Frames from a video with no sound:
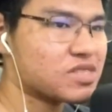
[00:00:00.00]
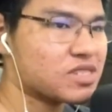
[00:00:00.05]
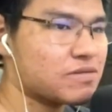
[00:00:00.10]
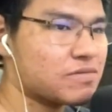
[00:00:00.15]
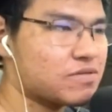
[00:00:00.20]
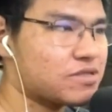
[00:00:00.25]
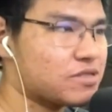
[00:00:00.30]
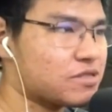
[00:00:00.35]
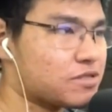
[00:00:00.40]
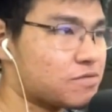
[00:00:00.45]

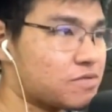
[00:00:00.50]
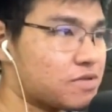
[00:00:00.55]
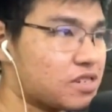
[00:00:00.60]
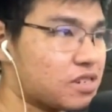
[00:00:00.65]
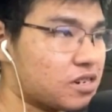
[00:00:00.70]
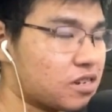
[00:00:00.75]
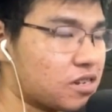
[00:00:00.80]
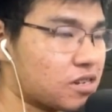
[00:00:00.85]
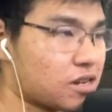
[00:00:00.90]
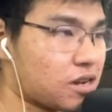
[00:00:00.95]
Pretty sure we're
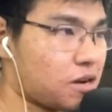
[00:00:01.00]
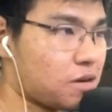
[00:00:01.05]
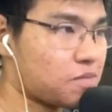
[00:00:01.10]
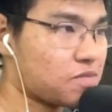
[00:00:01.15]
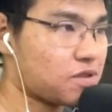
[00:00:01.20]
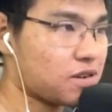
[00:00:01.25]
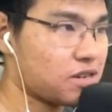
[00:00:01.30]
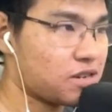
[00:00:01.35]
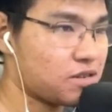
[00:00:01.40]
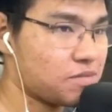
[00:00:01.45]
gonna get
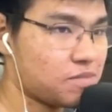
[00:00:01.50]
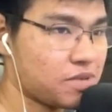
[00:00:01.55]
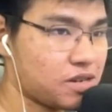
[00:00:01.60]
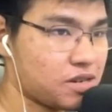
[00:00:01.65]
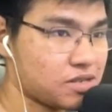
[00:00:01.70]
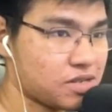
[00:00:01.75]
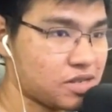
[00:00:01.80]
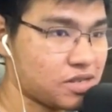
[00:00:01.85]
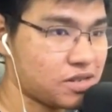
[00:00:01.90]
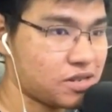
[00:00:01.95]
copyrighted, but
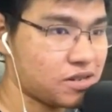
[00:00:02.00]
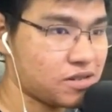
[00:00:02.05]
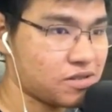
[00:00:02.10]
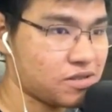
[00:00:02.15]
still,